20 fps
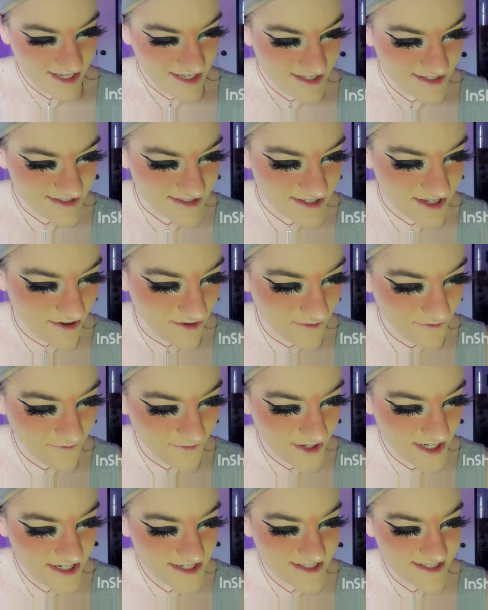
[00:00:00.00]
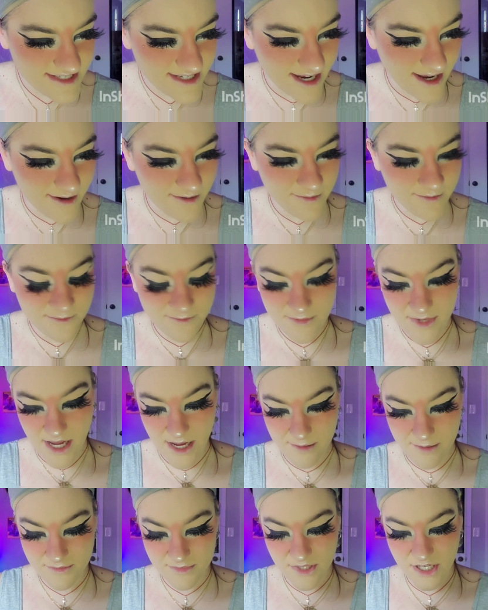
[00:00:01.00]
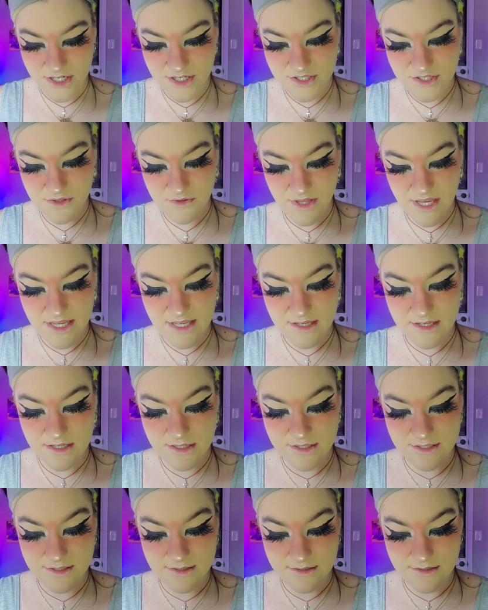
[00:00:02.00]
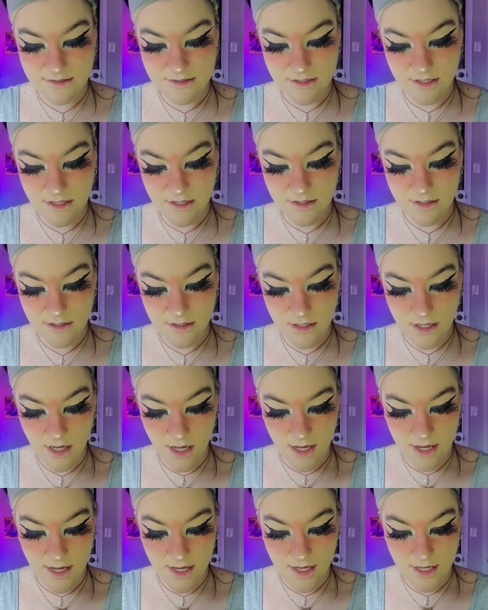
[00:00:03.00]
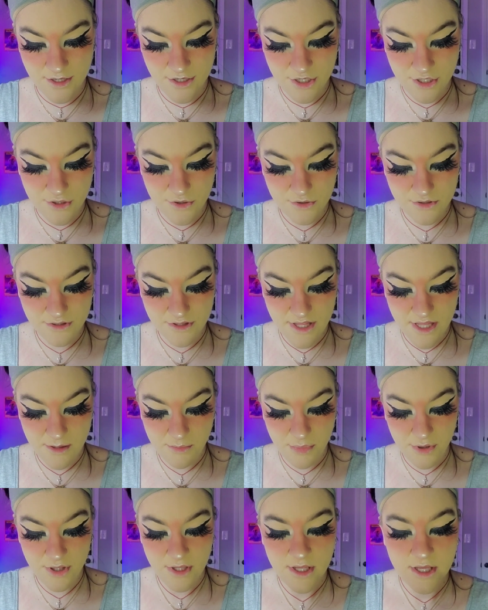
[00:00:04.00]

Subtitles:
So first, I'm gonna do like a nude lip.